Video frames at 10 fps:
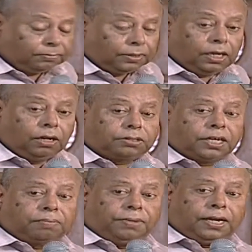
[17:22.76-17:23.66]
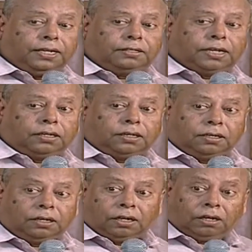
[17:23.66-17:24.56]
He looked at me and he said,
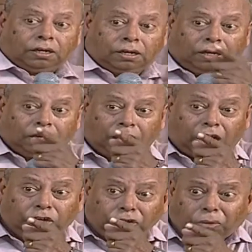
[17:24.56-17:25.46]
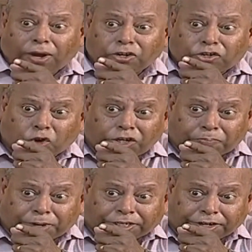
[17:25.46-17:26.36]
are you the one who's going to
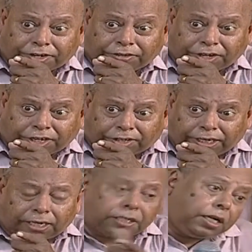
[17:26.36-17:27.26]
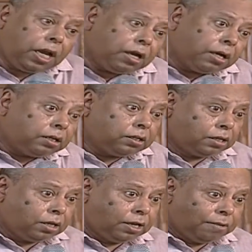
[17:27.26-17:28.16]
preach the retreat? I said, yeah.
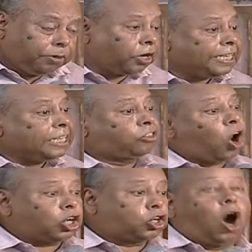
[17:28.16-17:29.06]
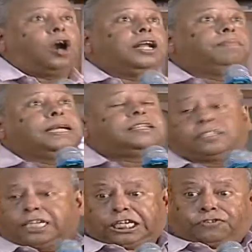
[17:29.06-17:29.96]
Because he thought Colin means
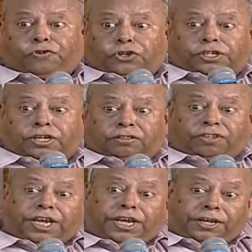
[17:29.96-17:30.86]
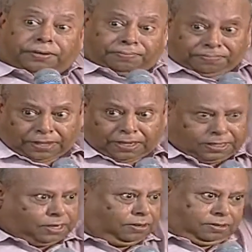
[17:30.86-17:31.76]
six foot three.
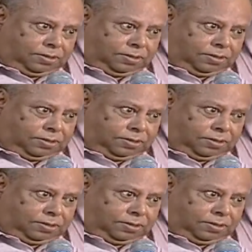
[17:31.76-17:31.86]
You know,